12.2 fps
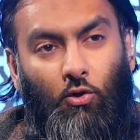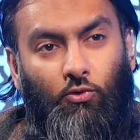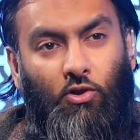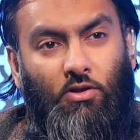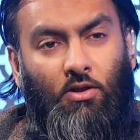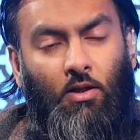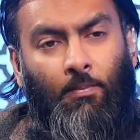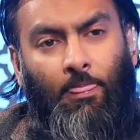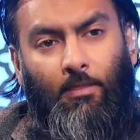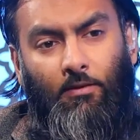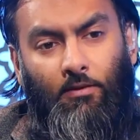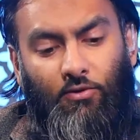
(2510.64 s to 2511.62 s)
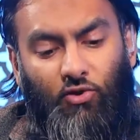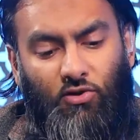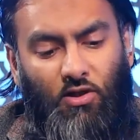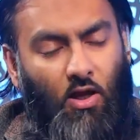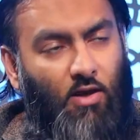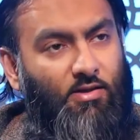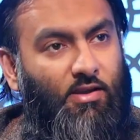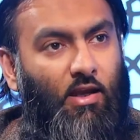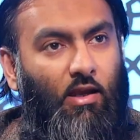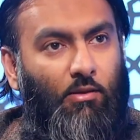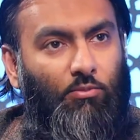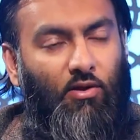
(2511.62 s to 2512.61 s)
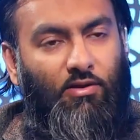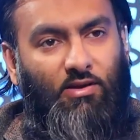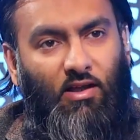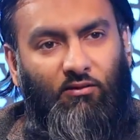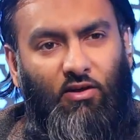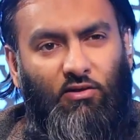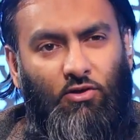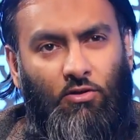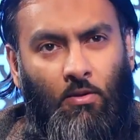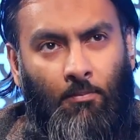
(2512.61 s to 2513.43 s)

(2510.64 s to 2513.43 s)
just the last thing, Brother Tanvir,